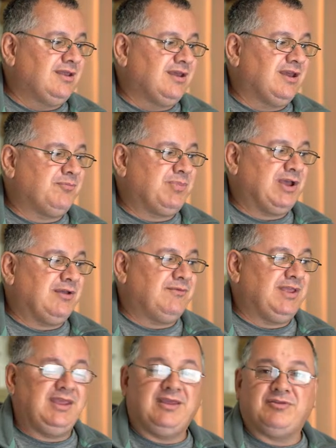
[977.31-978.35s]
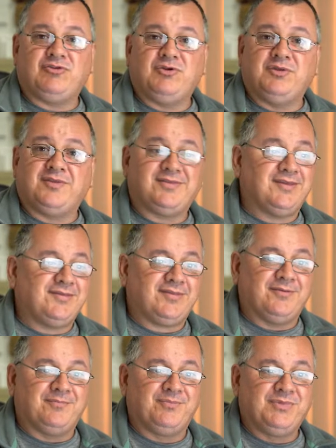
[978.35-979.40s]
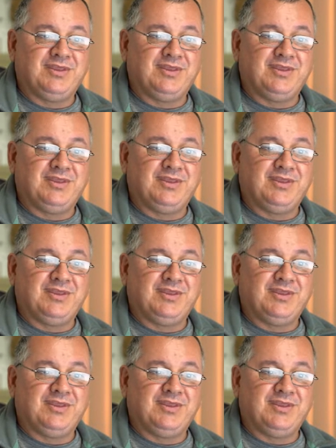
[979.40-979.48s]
up over here through the system.